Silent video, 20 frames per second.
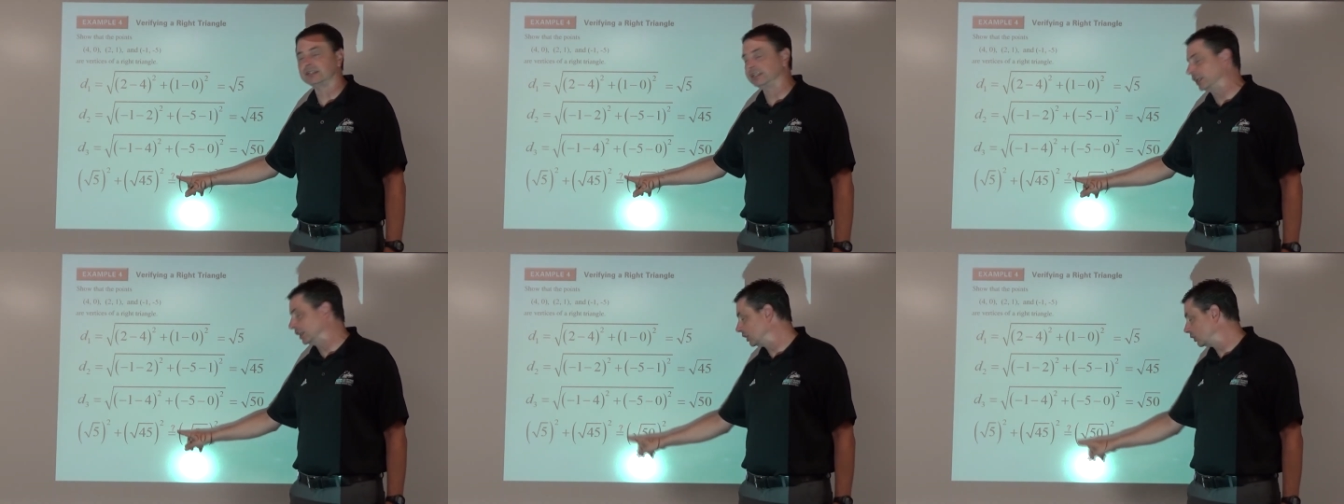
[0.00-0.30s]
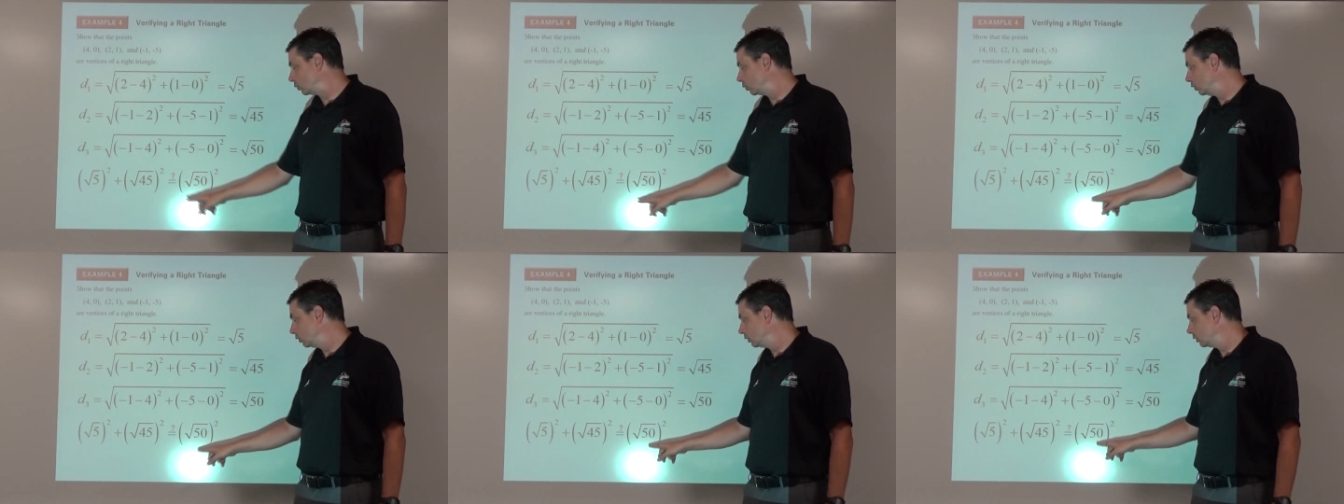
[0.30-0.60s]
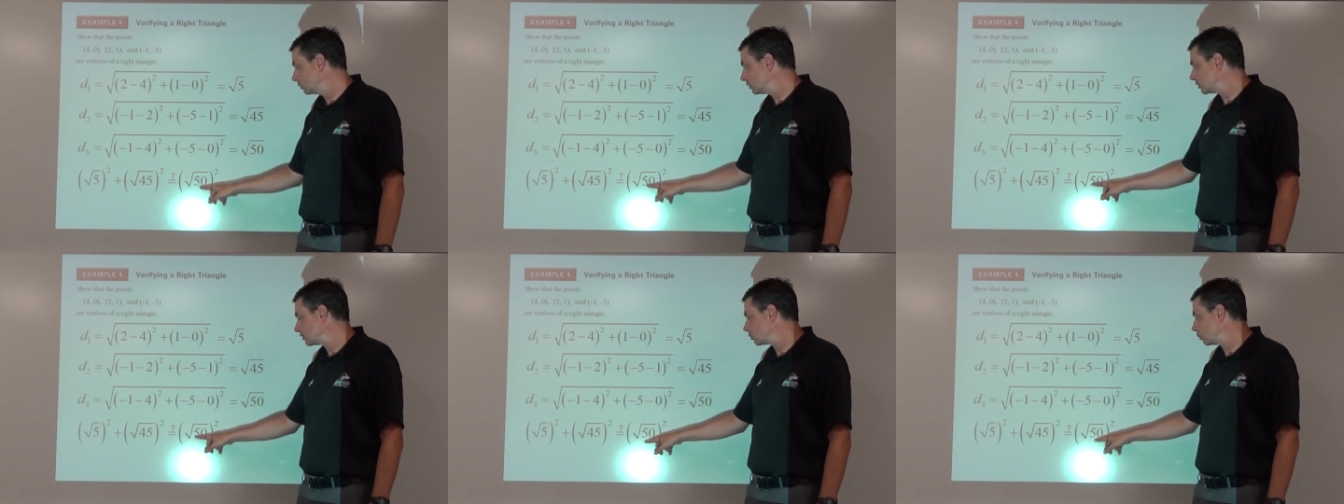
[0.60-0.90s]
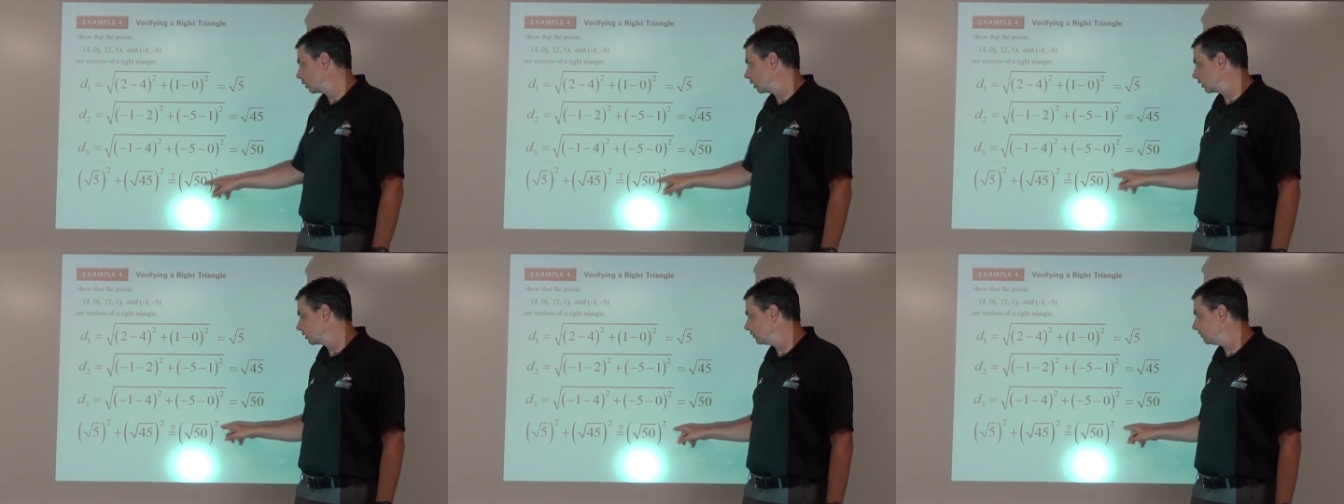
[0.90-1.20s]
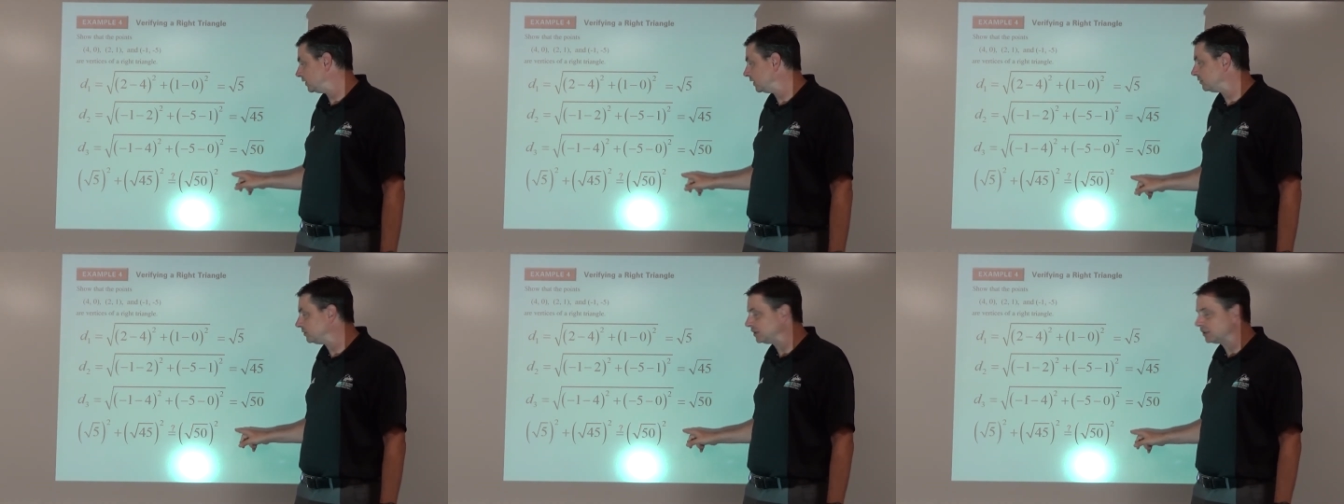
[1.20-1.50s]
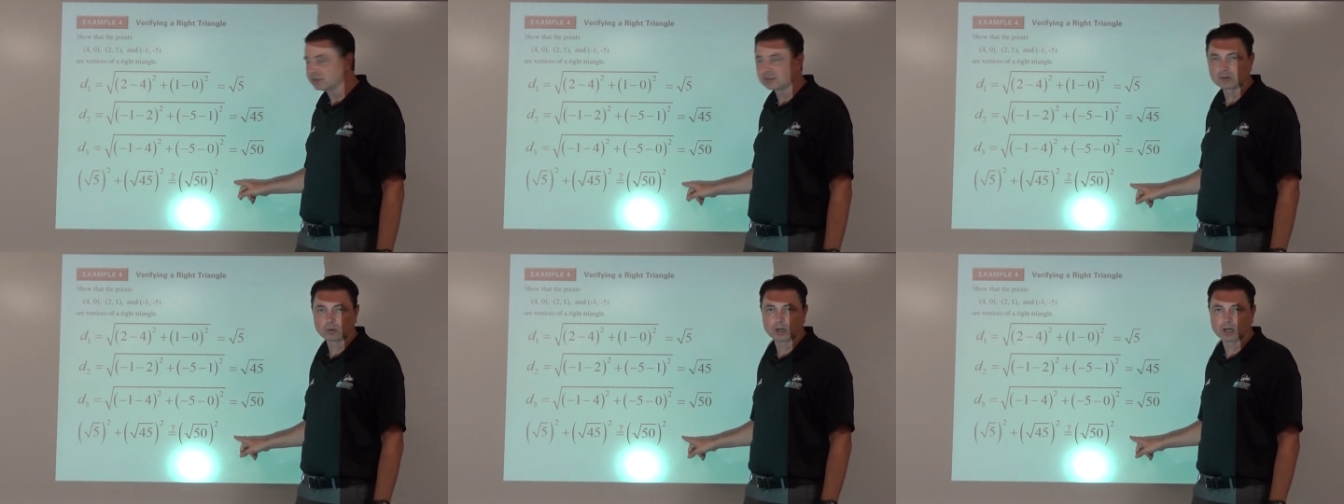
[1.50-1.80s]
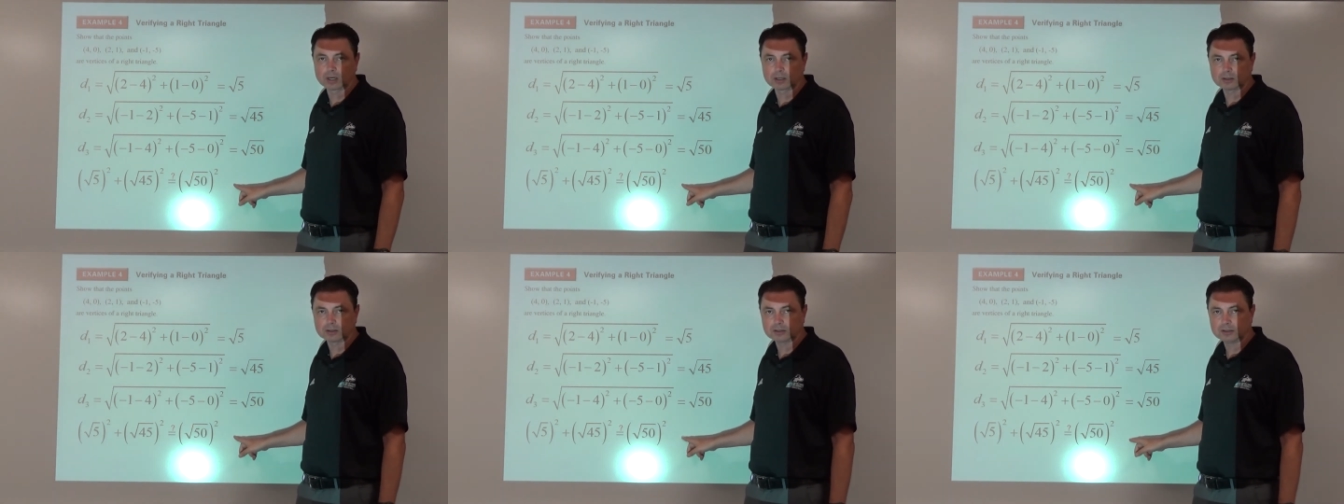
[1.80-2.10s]
equal the square root of 50 squared?
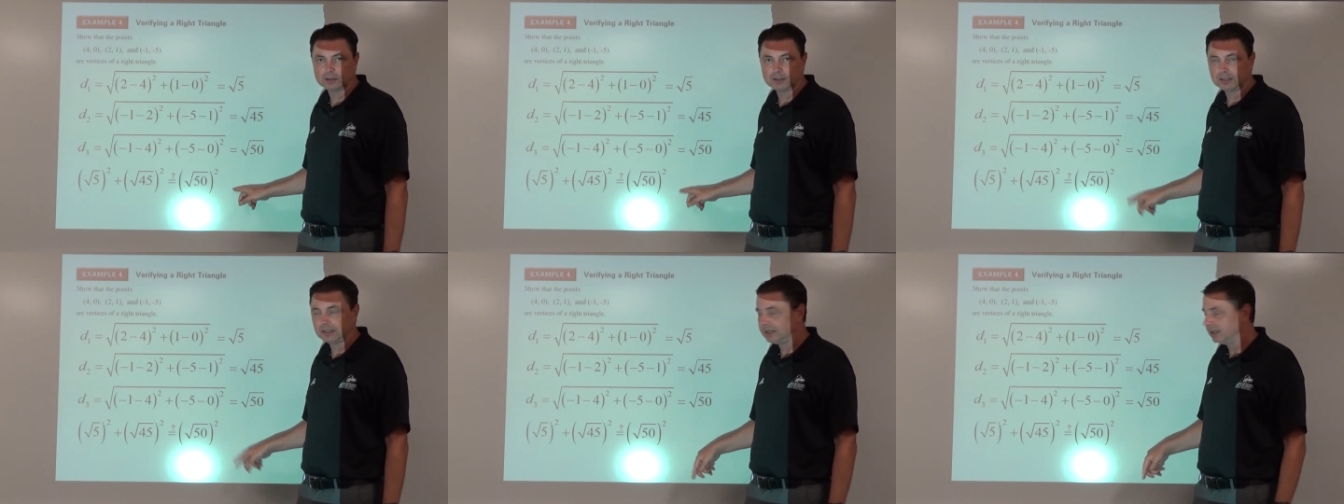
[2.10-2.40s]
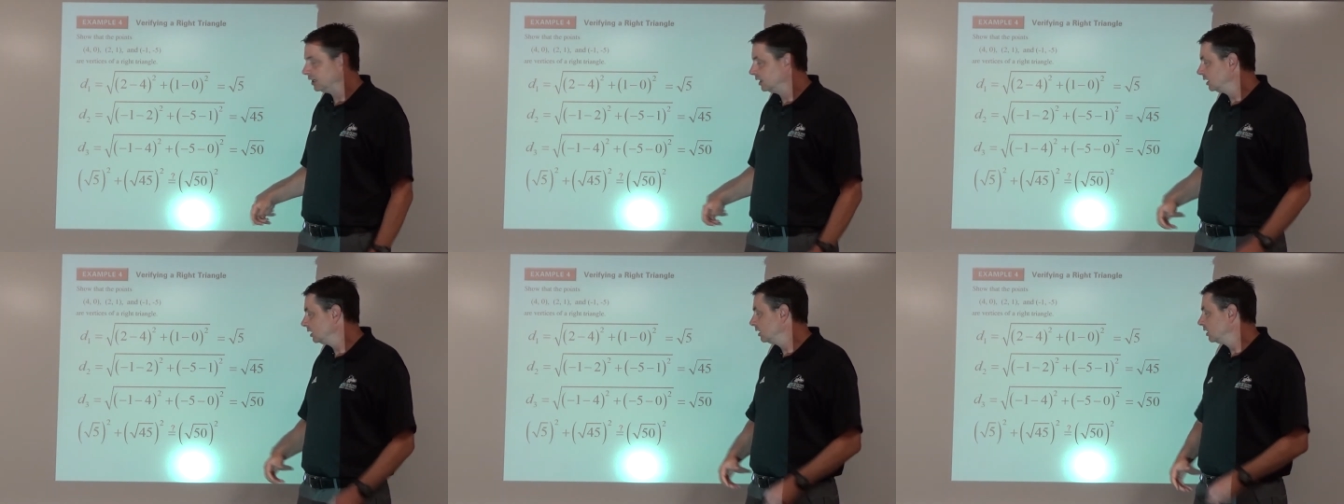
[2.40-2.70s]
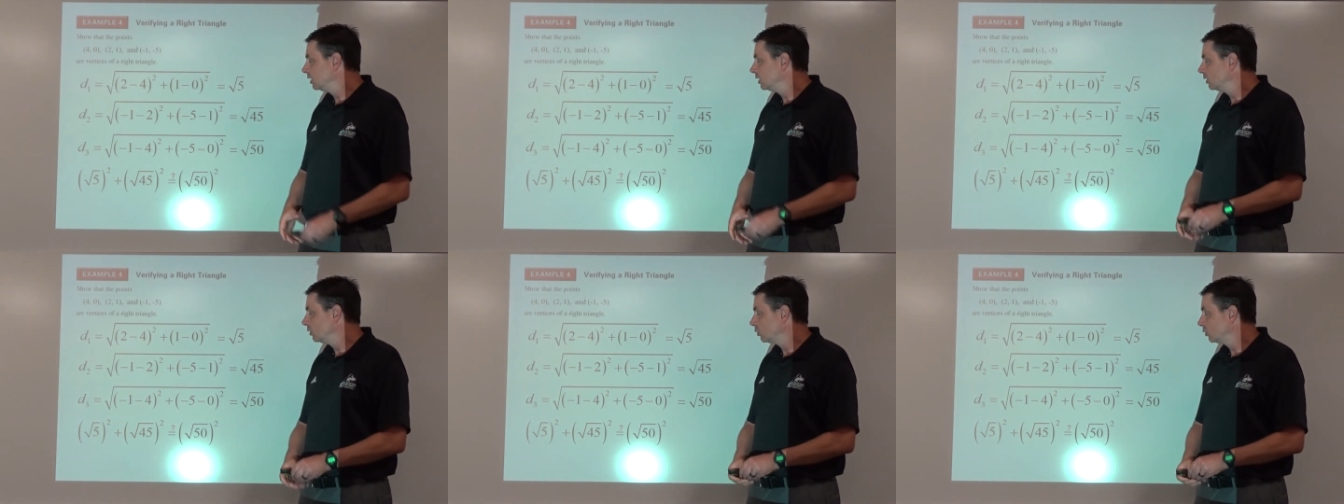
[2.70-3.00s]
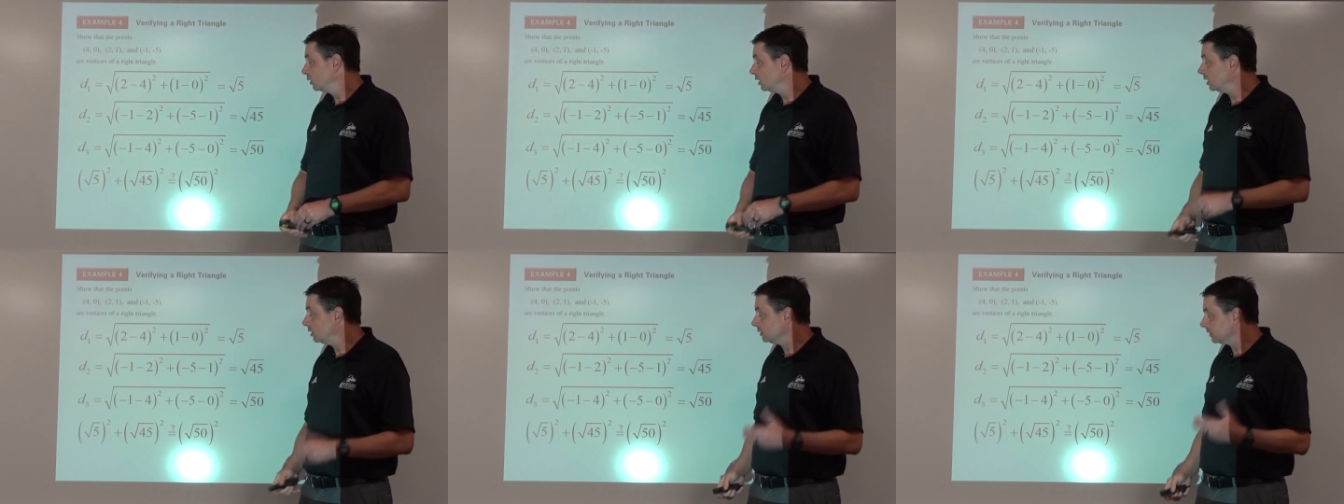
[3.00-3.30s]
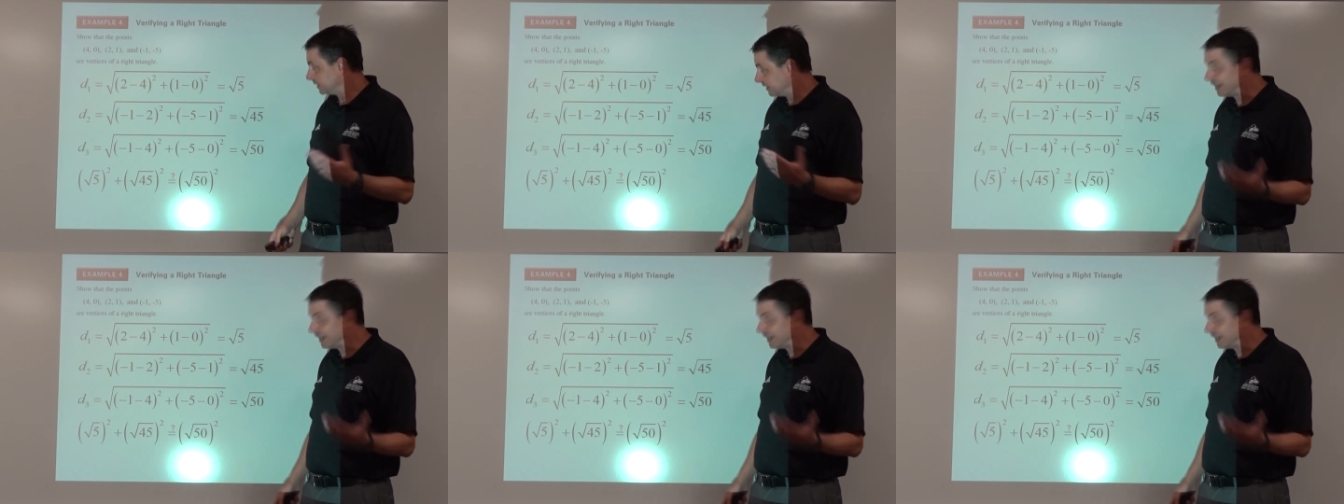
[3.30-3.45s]
Well,